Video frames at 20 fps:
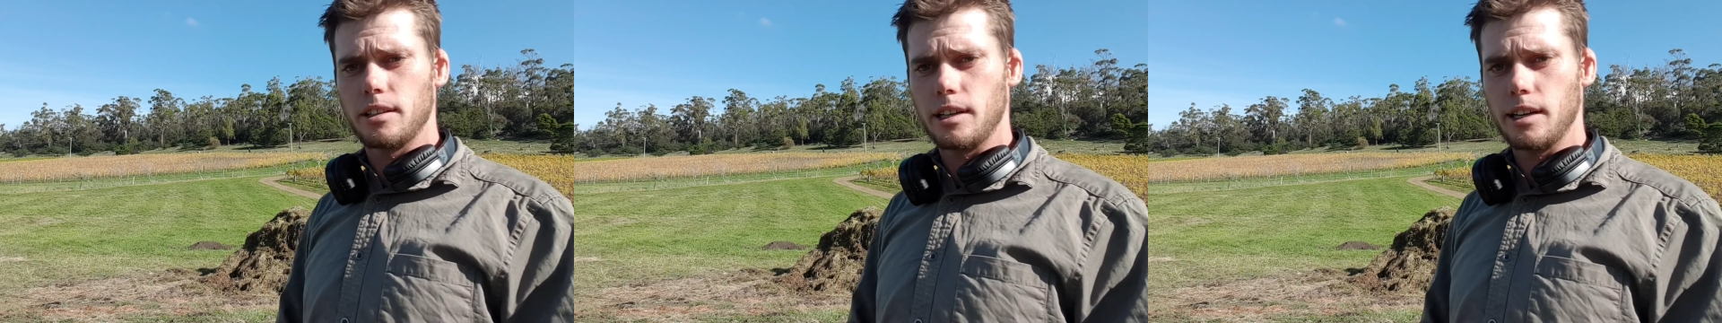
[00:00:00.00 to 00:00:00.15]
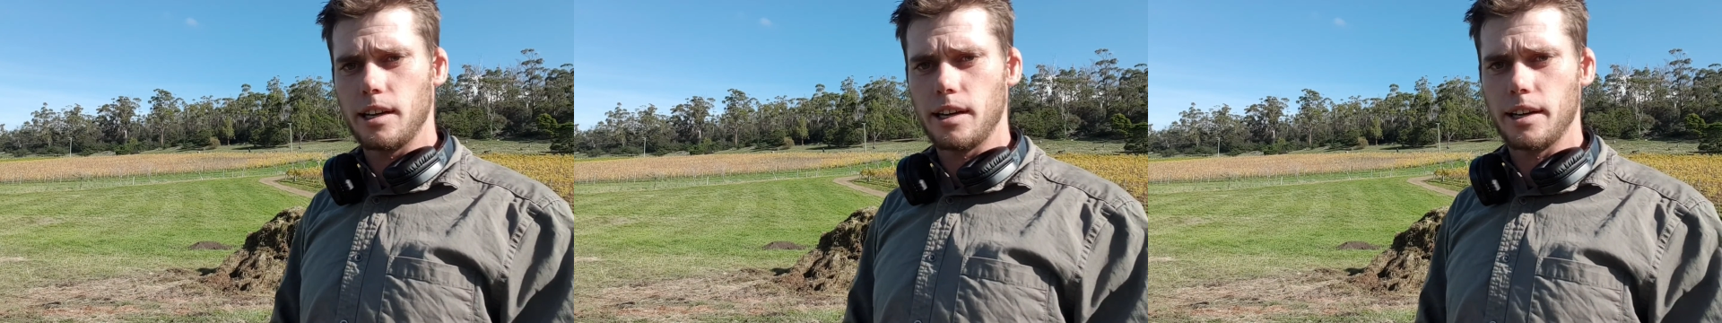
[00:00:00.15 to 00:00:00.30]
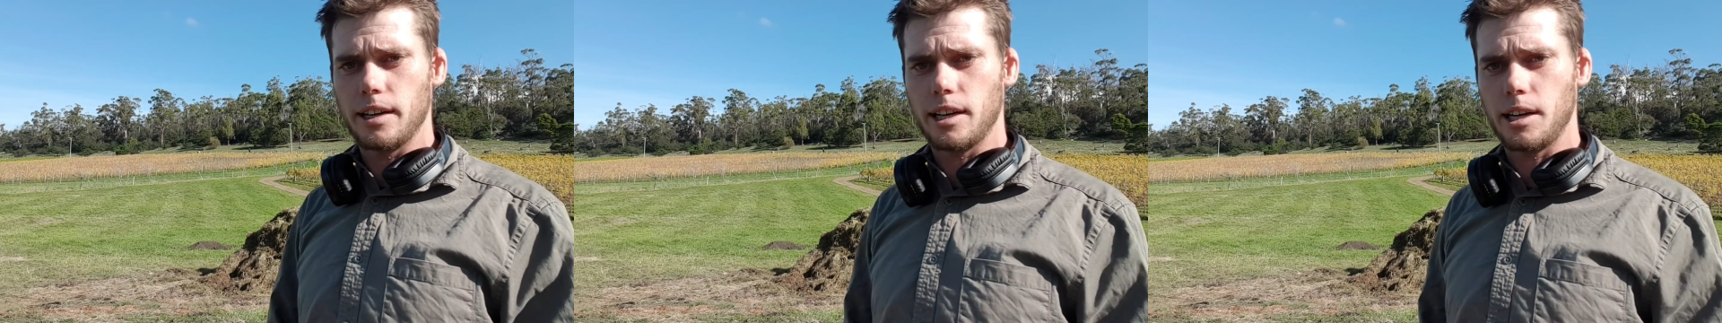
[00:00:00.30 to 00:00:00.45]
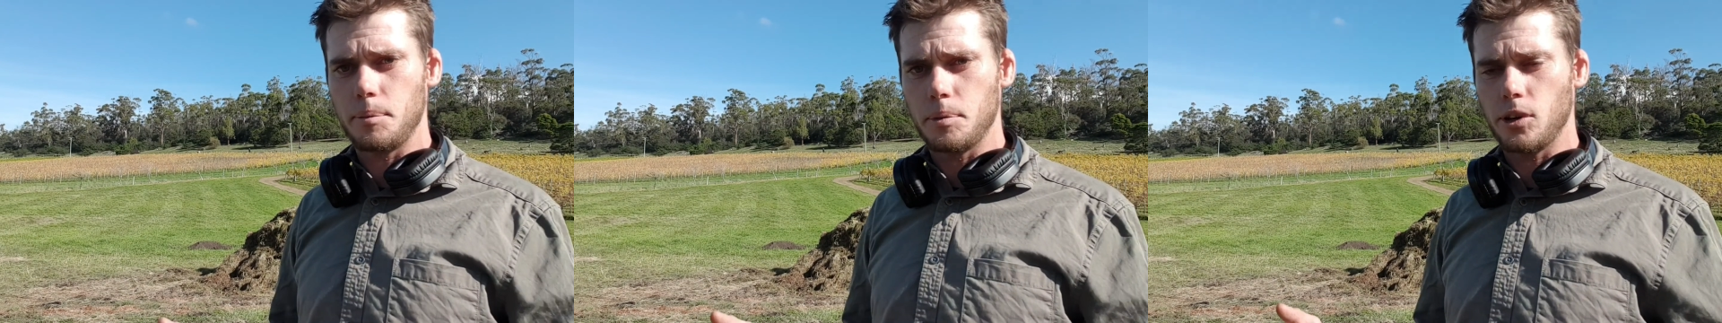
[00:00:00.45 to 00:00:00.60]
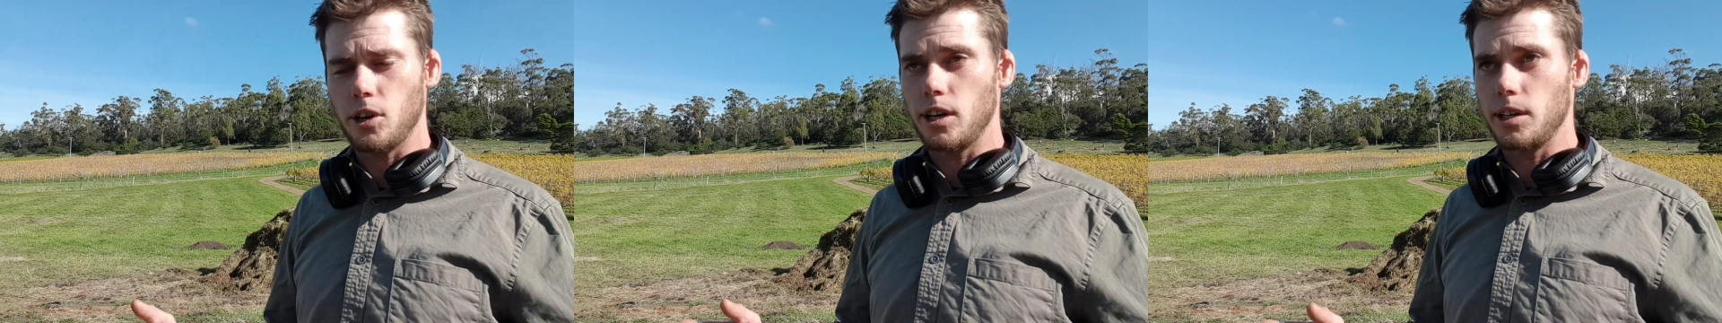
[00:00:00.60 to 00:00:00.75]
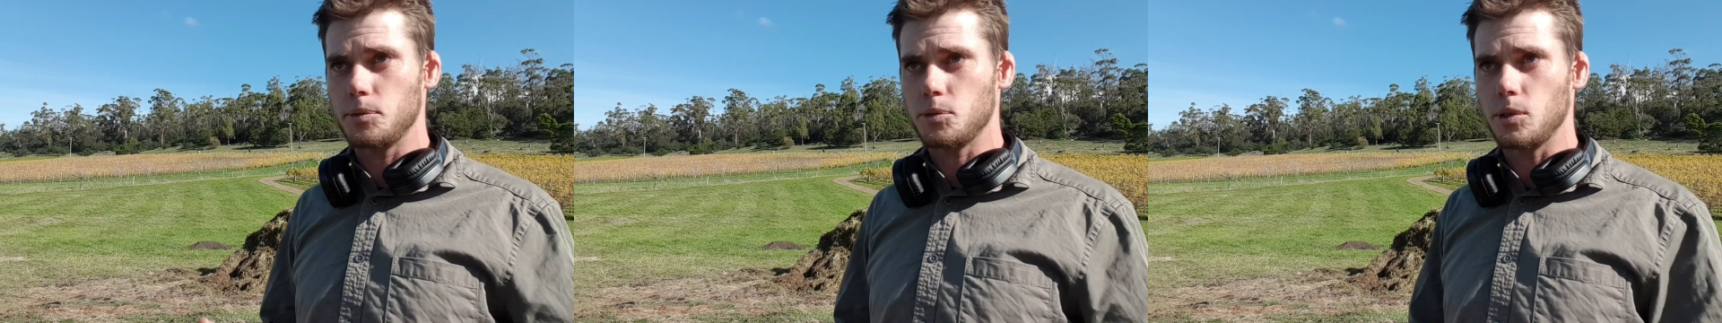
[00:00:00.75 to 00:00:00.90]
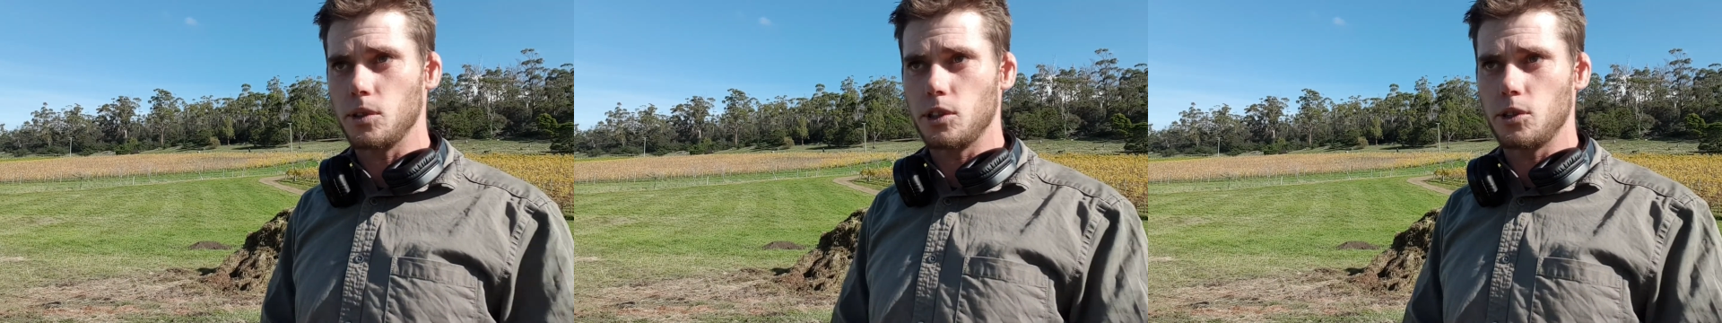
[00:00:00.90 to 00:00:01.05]
and a heap of
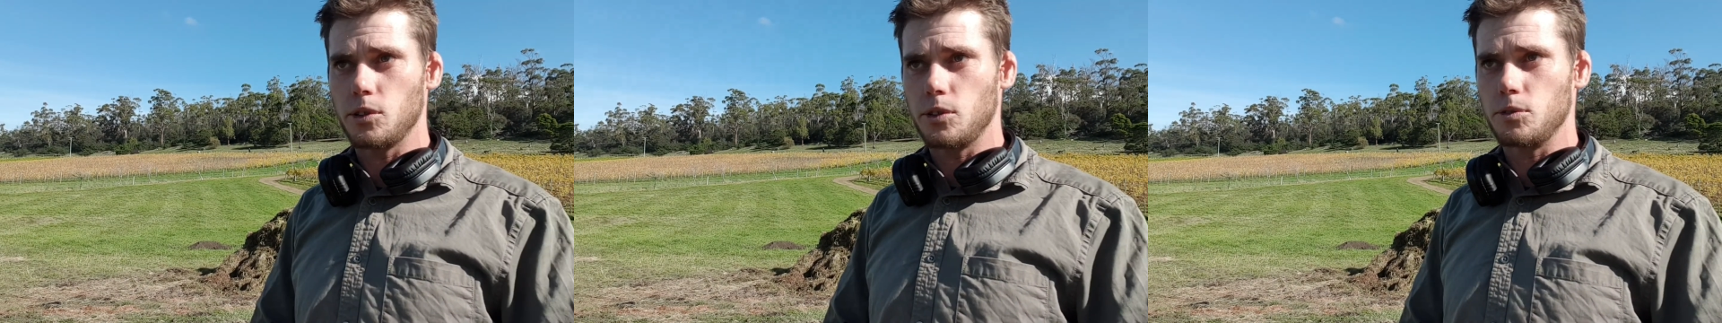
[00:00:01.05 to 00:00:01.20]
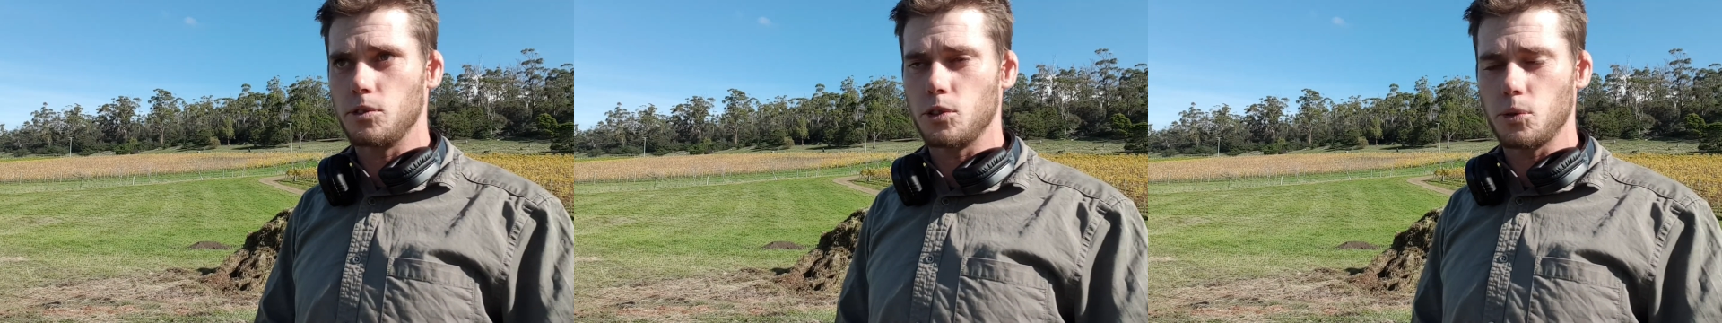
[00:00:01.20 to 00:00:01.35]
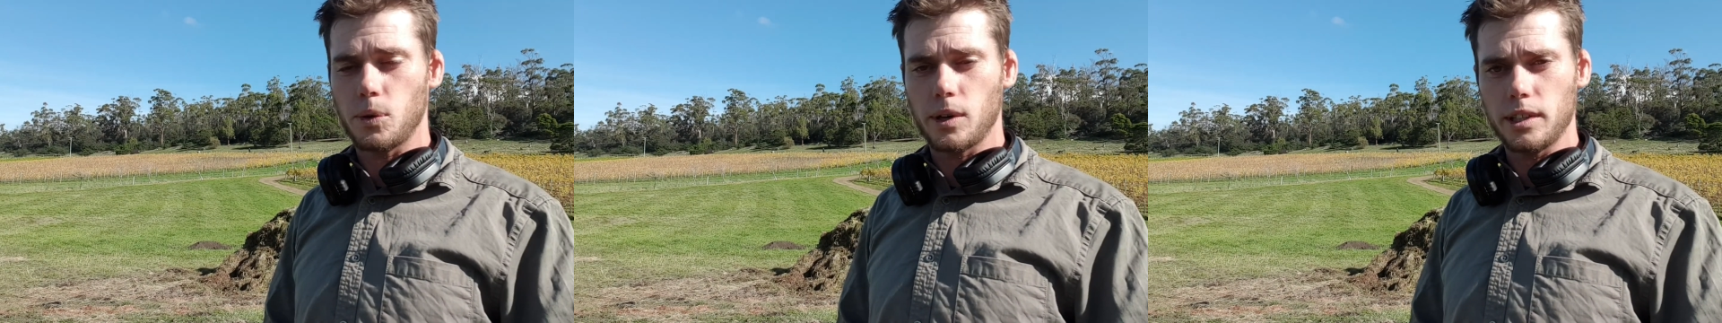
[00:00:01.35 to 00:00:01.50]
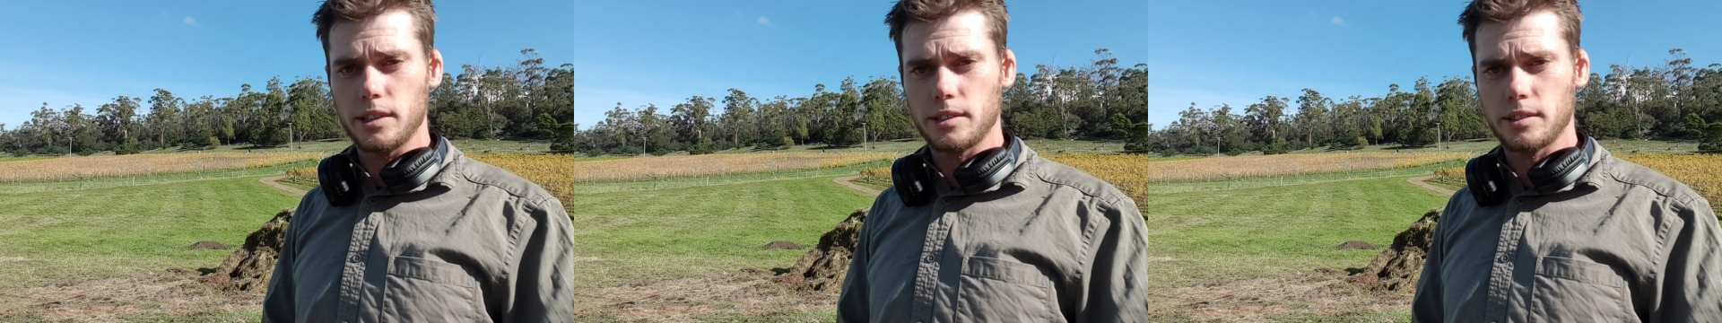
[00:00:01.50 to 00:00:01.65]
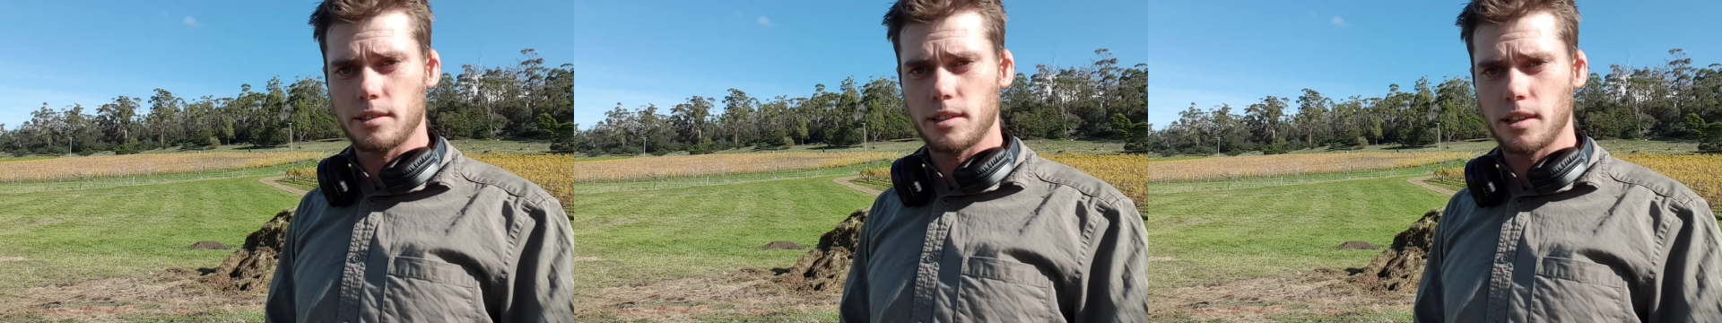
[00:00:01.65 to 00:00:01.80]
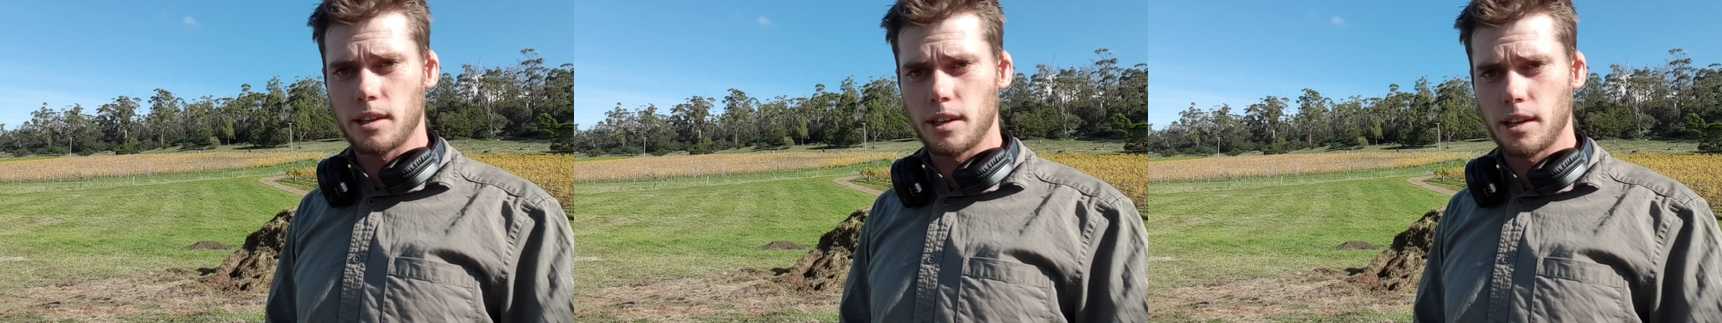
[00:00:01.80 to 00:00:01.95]
grapes went to waste.